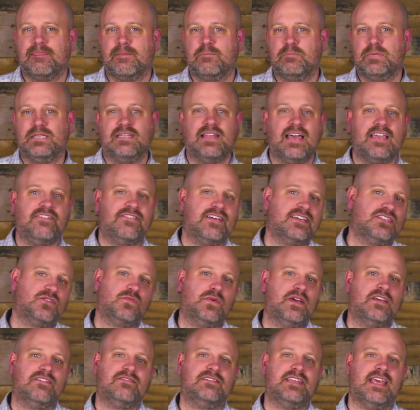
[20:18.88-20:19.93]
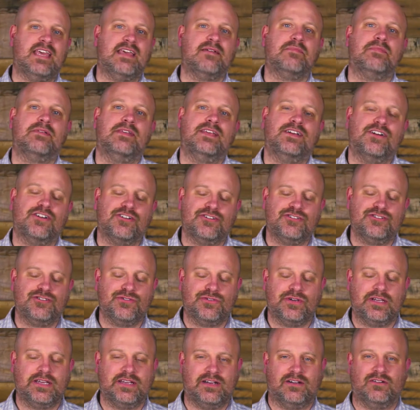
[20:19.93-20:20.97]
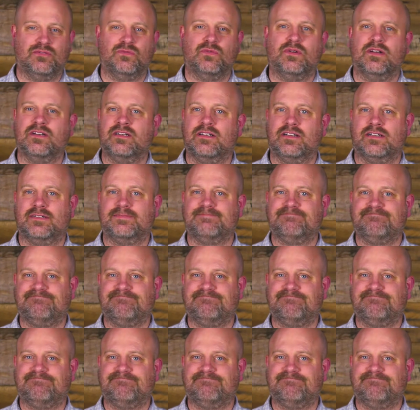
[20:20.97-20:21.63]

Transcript: But life has a way of dampening our joy and our wonder.